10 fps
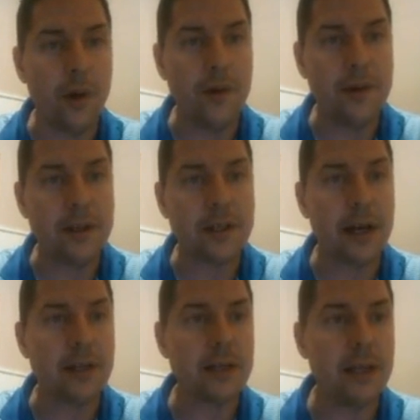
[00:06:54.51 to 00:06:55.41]
We've
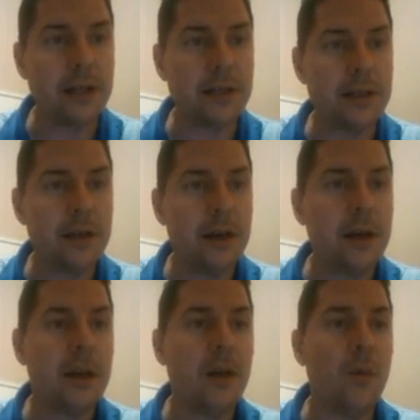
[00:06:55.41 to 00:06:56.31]
discussed this,
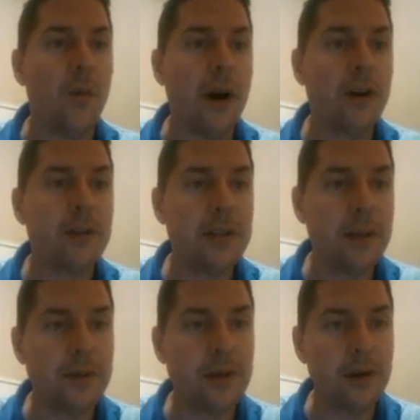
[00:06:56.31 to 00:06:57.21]
the water
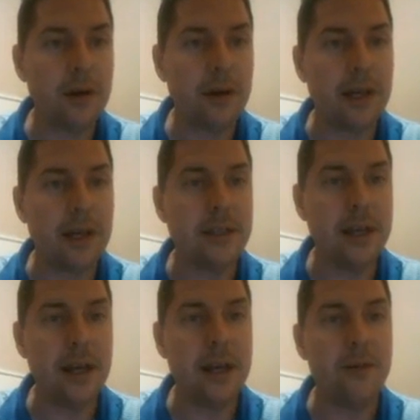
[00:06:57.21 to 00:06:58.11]
temperature that's
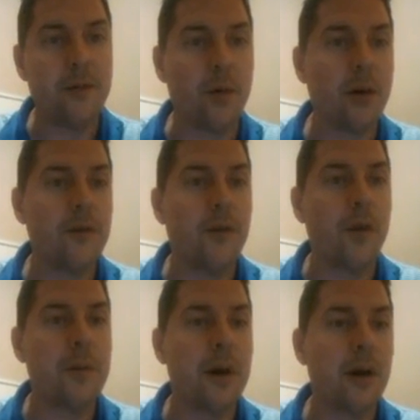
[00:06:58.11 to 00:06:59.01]
needed for it to
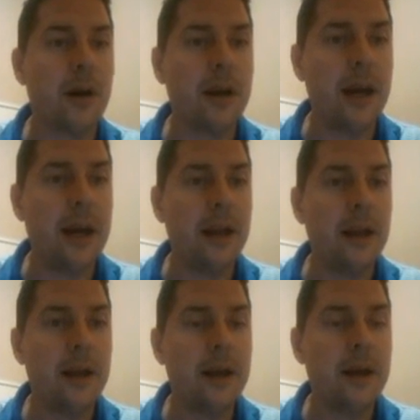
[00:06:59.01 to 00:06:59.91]
form a hurricane.